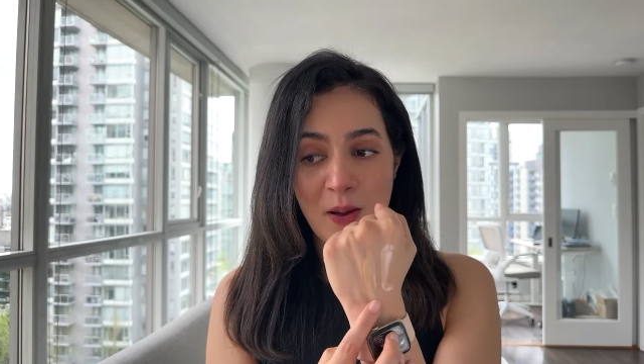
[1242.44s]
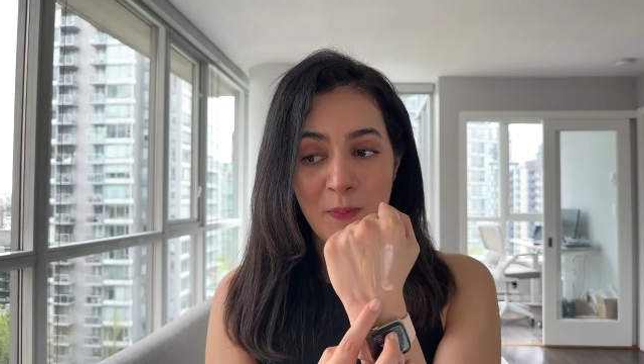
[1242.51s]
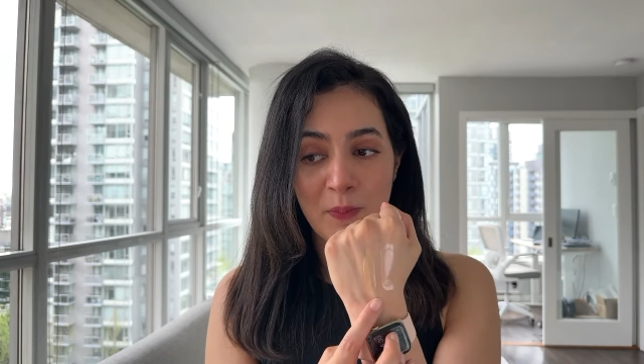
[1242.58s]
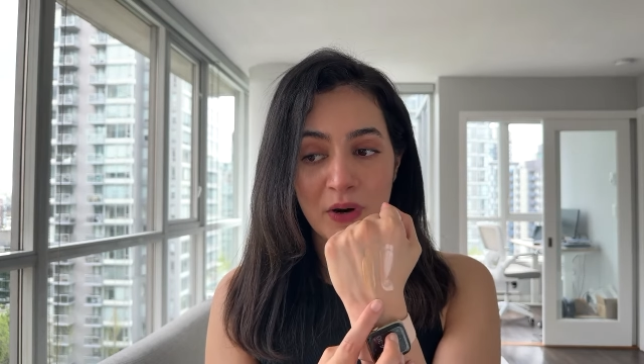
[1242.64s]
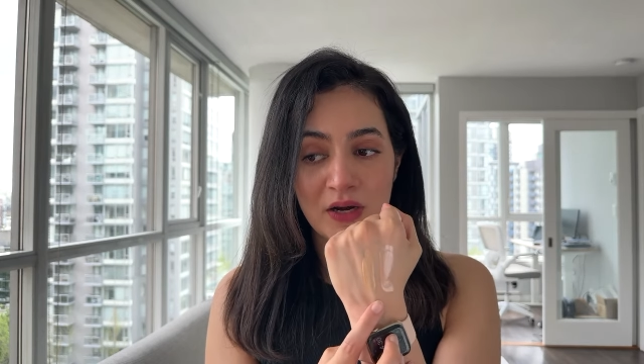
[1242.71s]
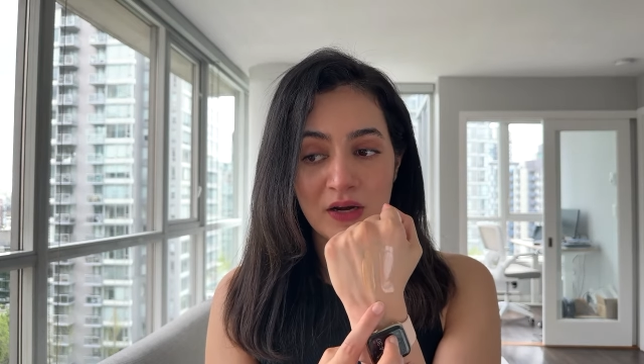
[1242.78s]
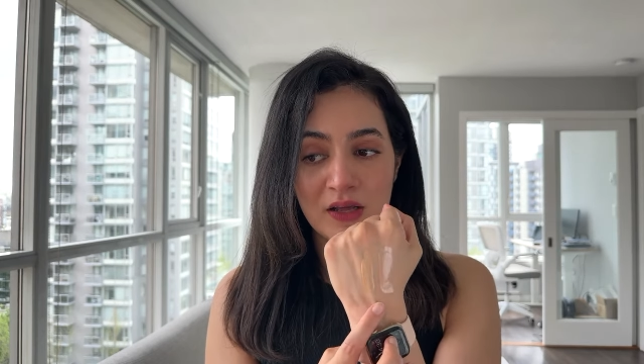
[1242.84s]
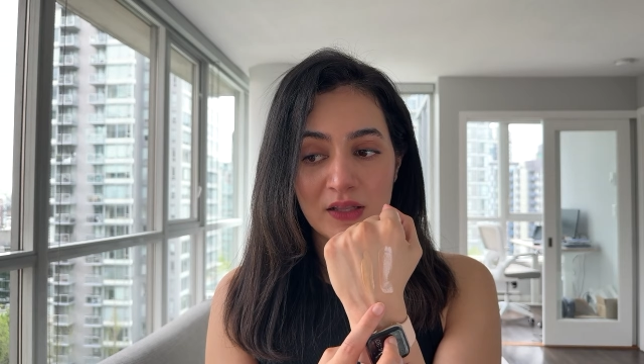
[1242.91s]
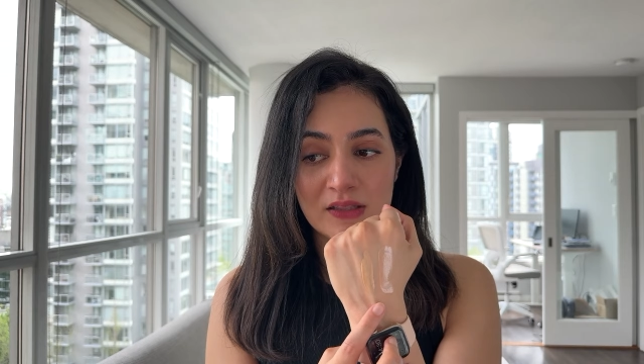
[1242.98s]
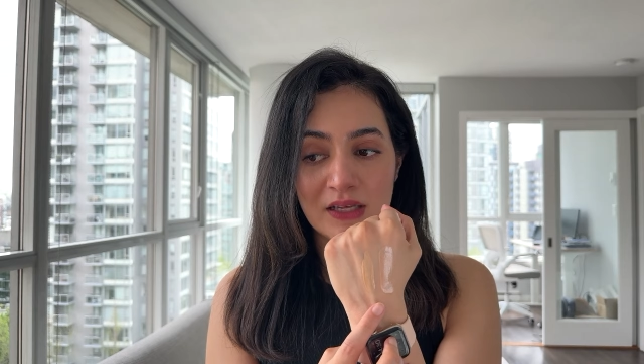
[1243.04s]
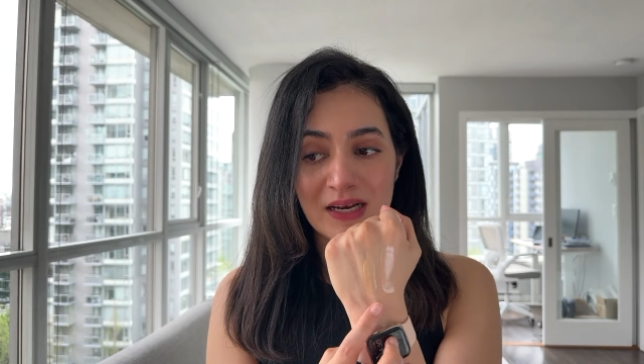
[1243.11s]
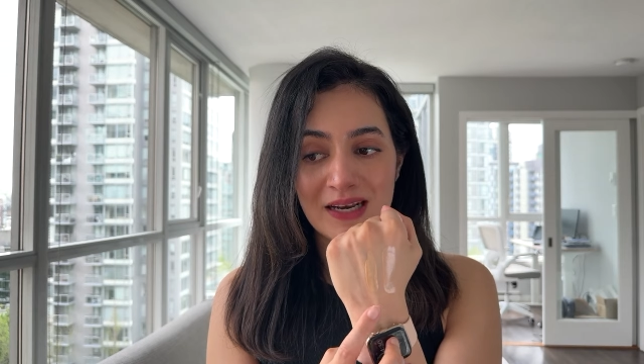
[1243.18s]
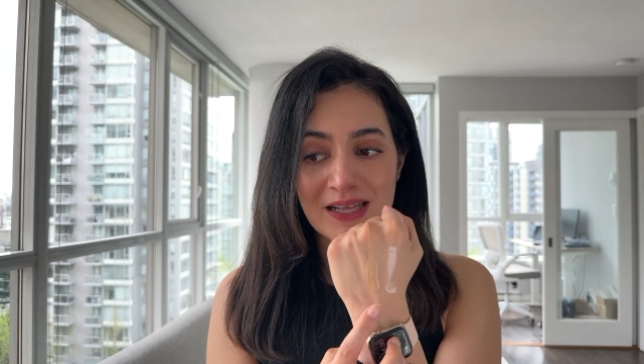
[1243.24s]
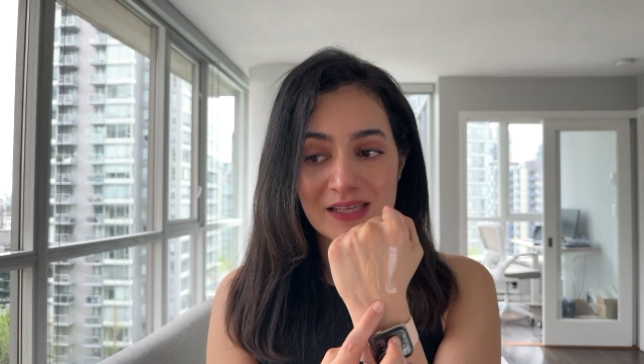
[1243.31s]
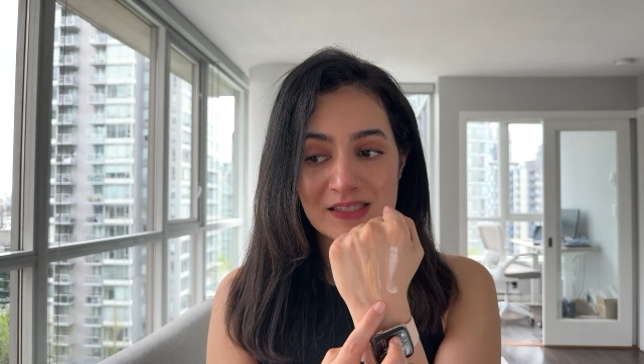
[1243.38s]
but the
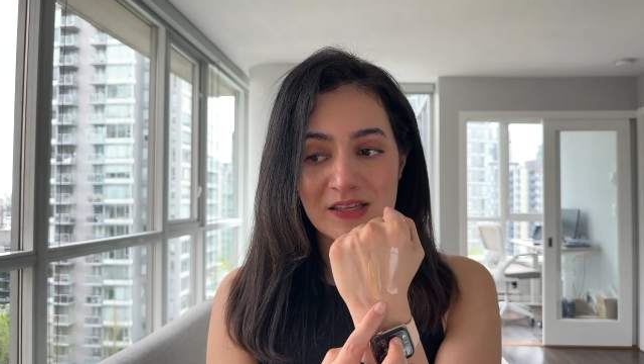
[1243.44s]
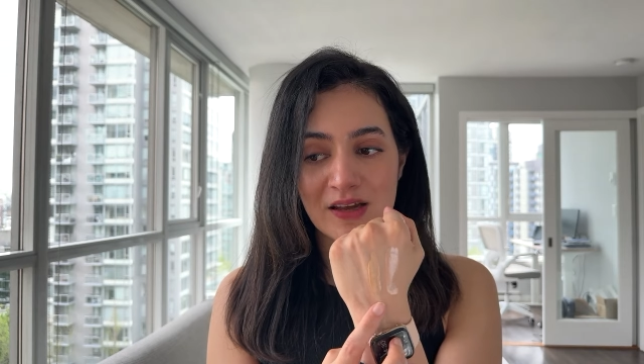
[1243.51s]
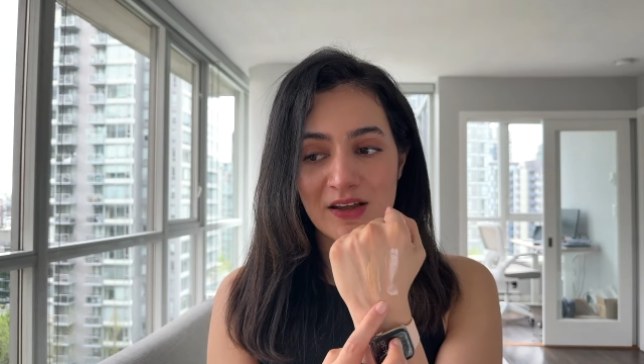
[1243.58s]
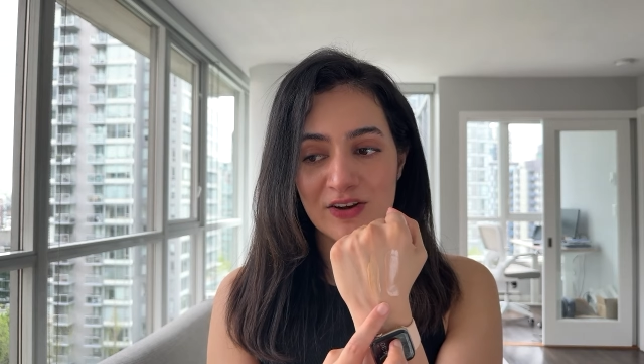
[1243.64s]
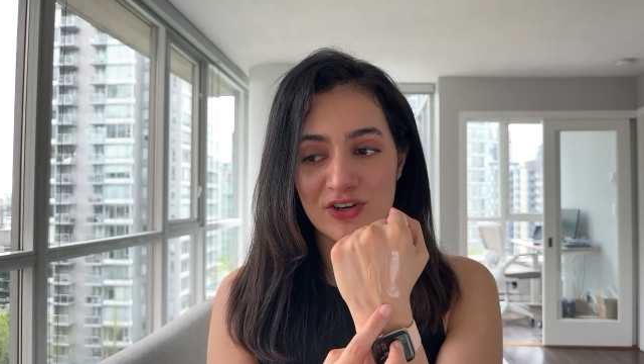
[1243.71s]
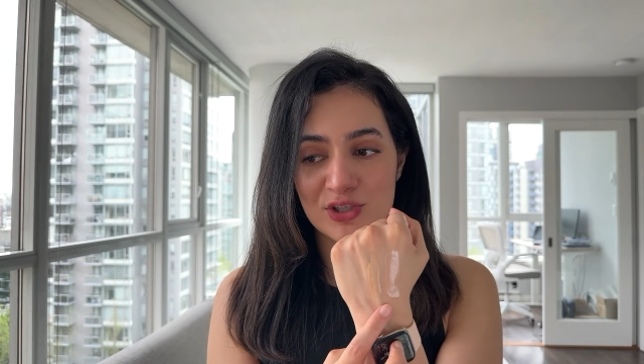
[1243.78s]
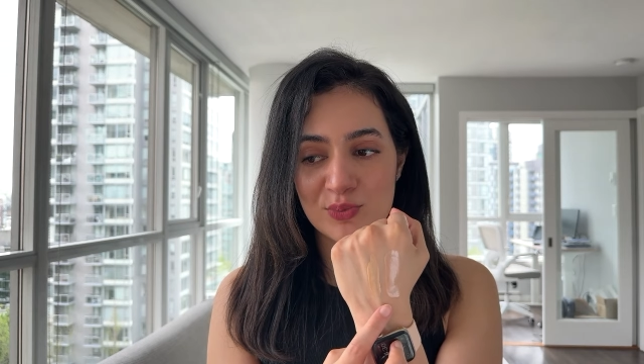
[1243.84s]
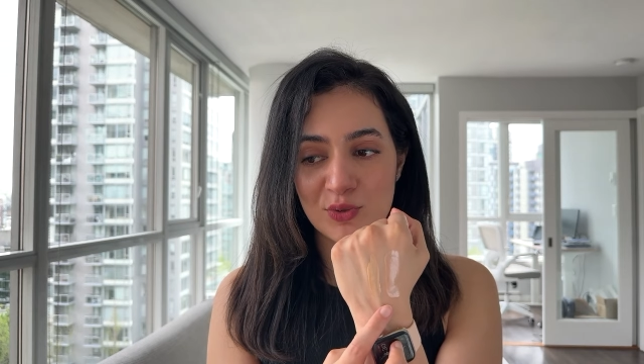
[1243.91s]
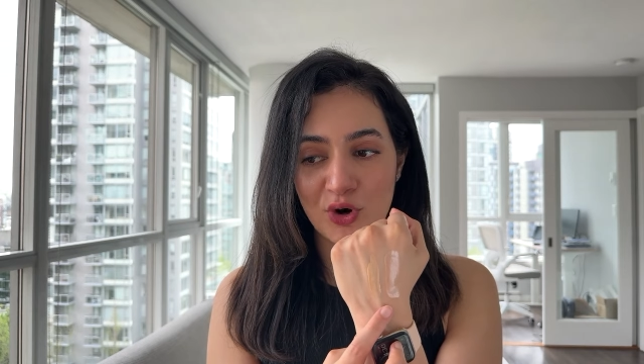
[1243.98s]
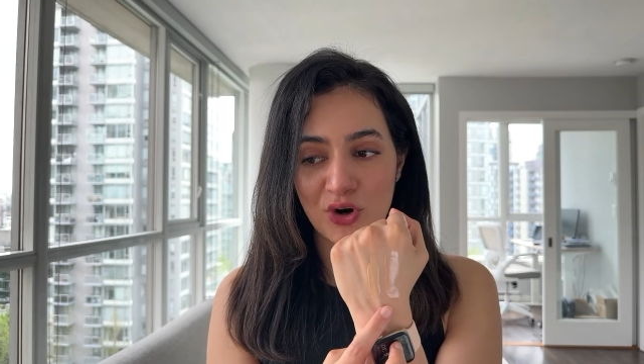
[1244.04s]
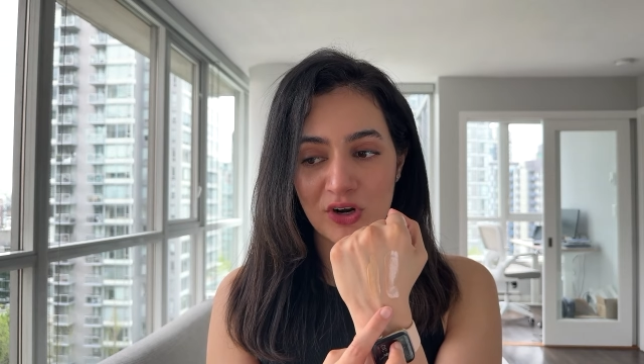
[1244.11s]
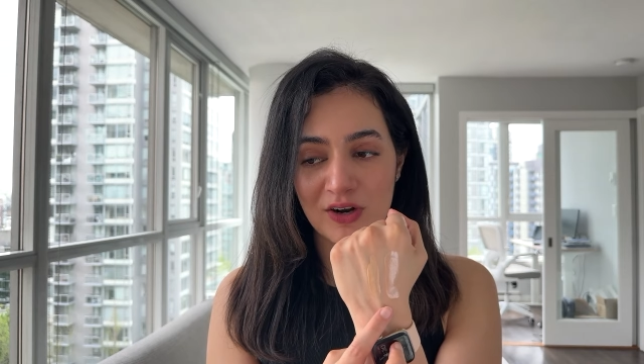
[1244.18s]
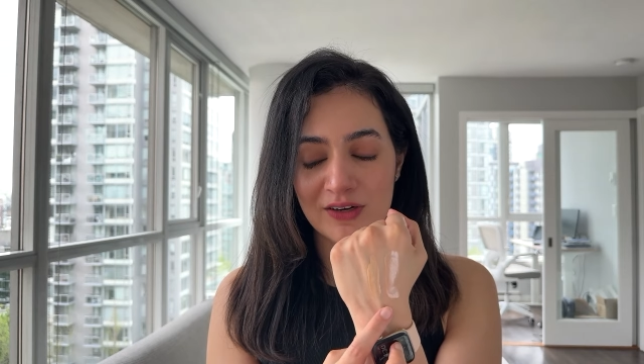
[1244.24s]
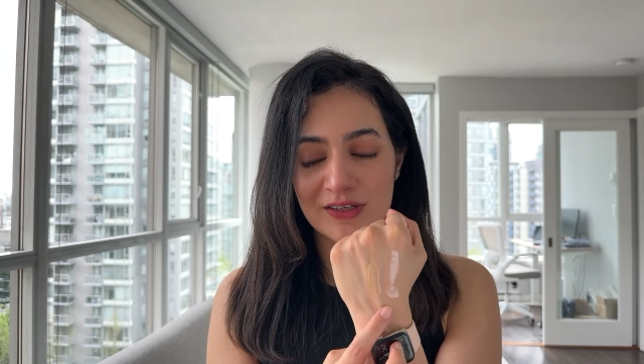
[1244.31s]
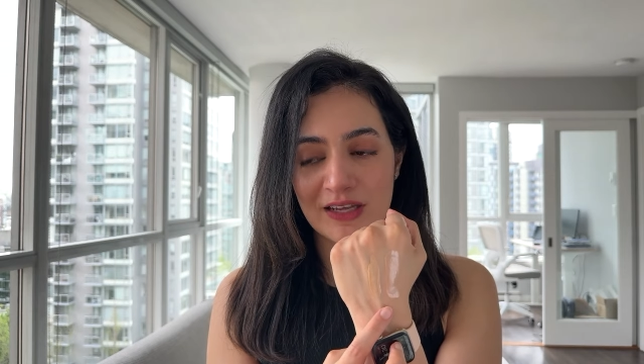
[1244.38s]
Lisa Eldridge
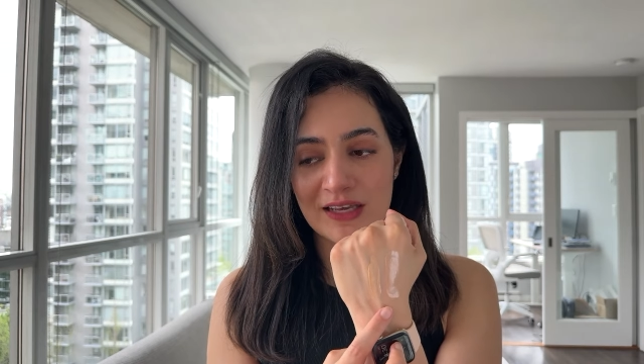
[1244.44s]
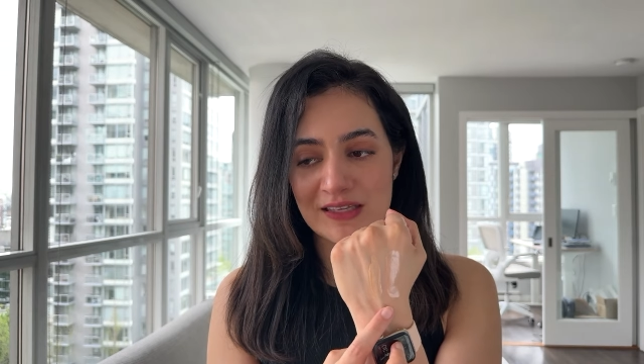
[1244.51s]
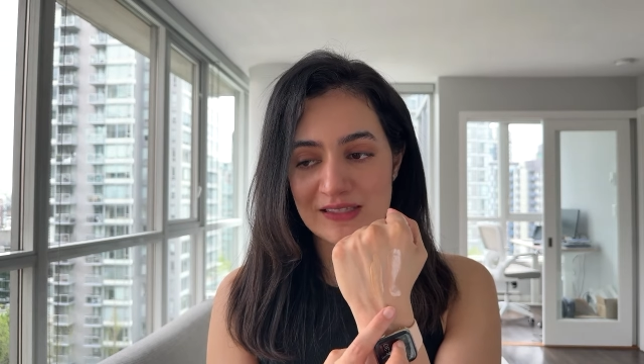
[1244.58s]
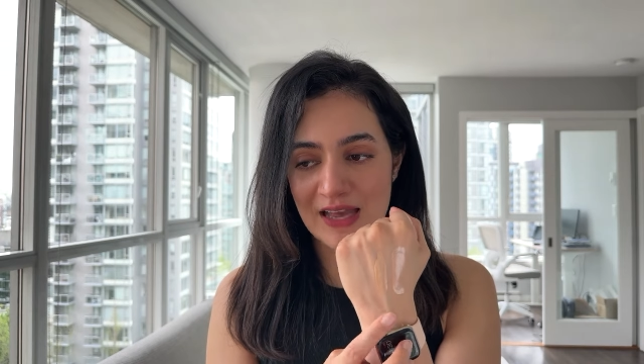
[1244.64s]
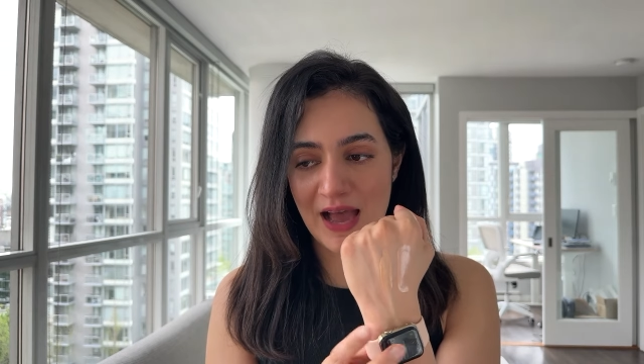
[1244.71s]
product is